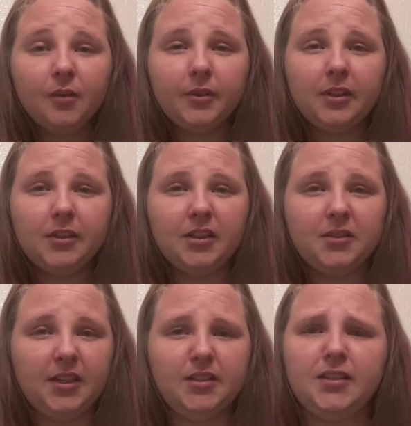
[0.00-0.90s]
We
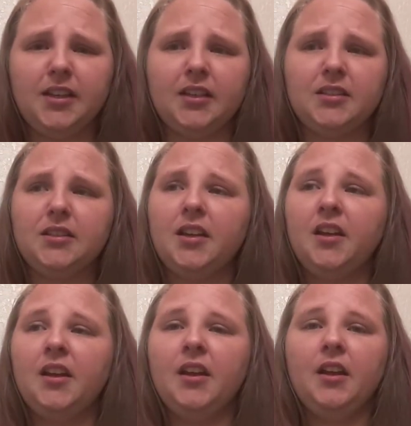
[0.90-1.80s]
did tons of tests.
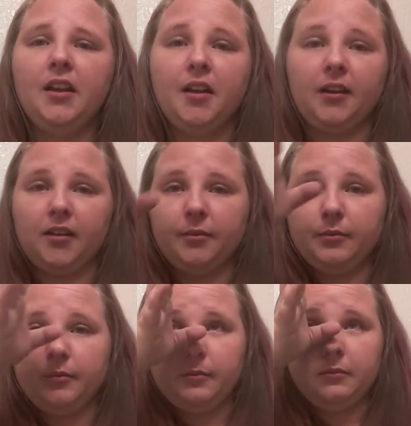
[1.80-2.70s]

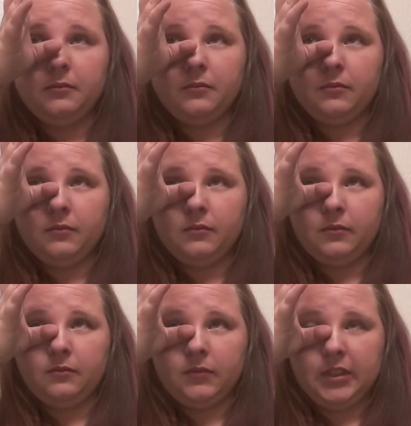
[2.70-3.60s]

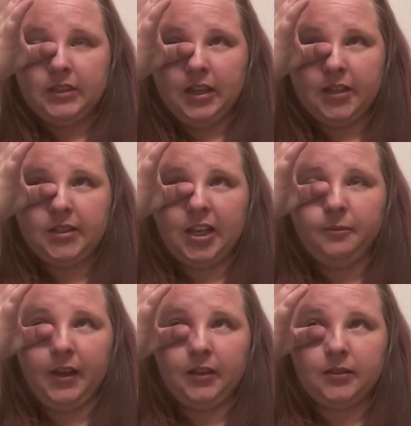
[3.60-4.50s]
The test
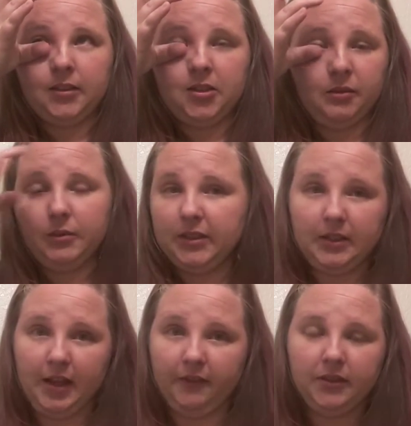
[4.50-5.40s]
came back that she
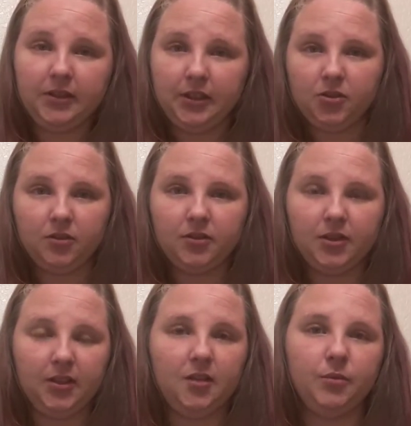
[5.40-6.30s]
wasn't having seizures,
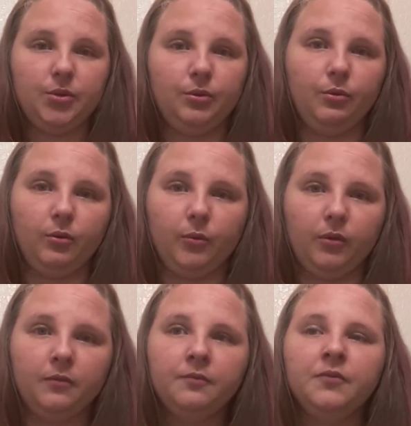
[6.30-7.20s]
like it was
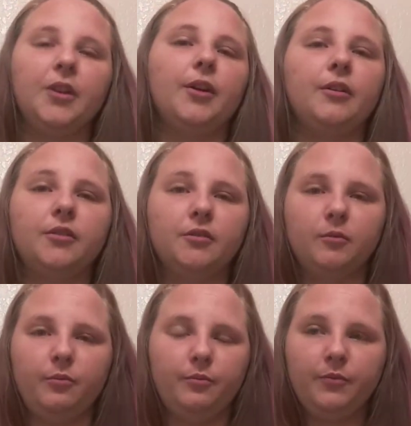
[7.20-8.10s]
normal. Her
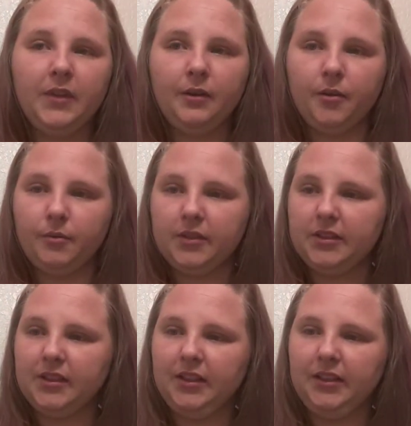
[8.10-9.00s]
little, was
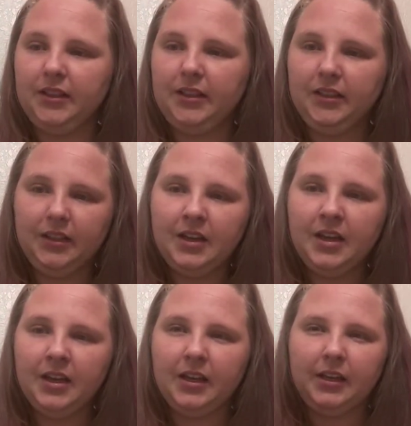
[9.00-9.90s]
it
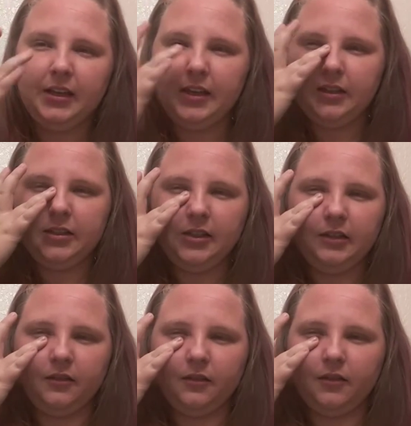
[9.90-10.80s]

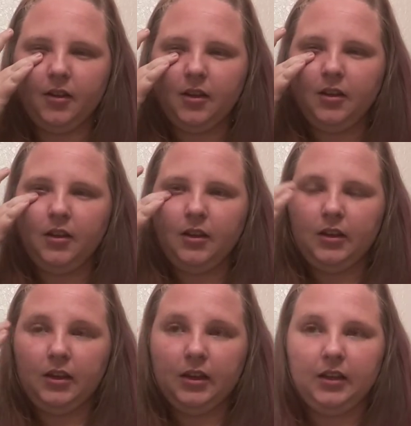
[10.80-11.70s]
EKG or
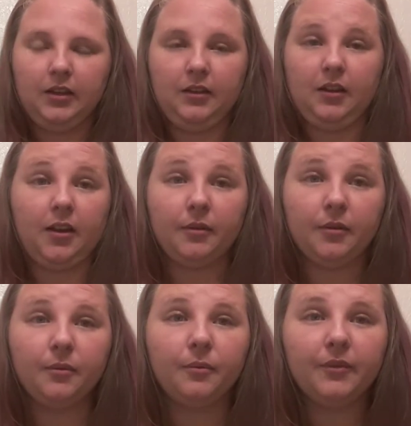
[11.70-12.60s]
I don't
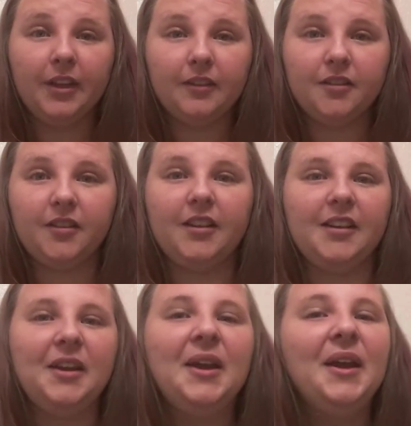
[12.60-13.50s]
know, that little thing.